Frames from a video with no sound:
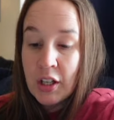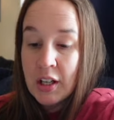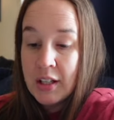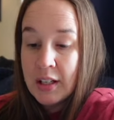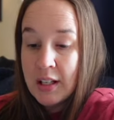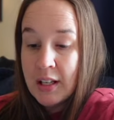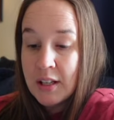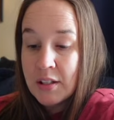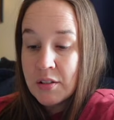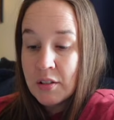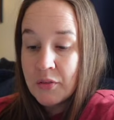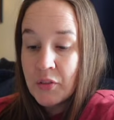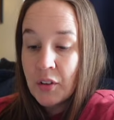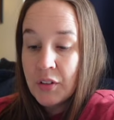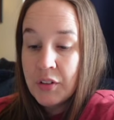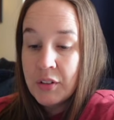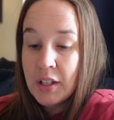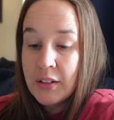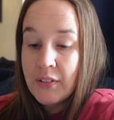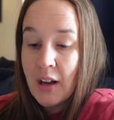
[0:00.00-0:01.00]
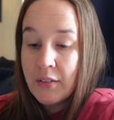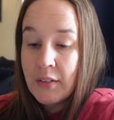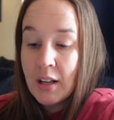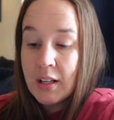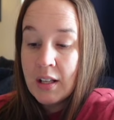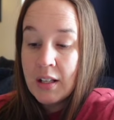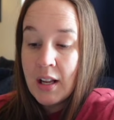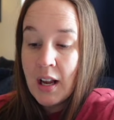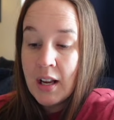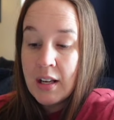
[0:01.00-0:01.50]
hoodie, sold for
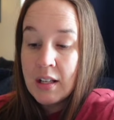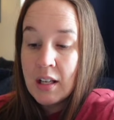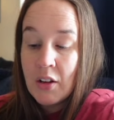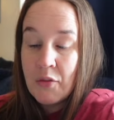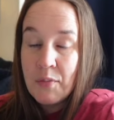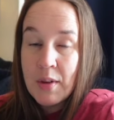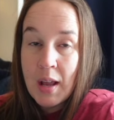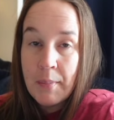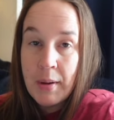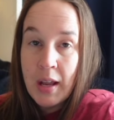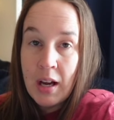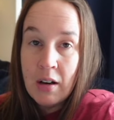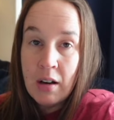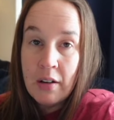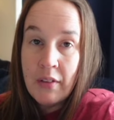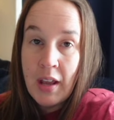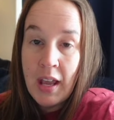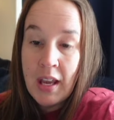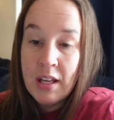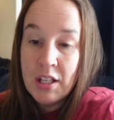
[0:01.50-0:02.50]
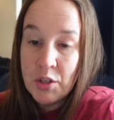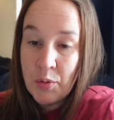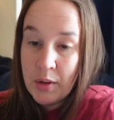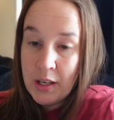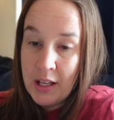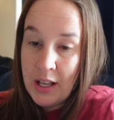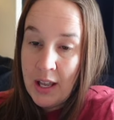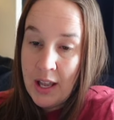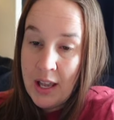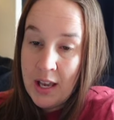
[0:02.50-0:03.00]
$35.99, giving me a payout of
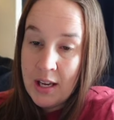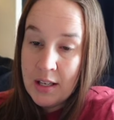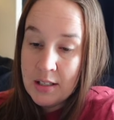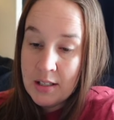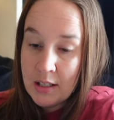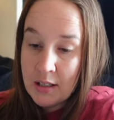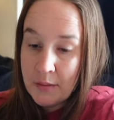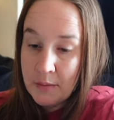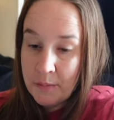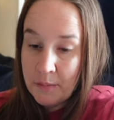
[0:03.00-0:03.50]
$8.28.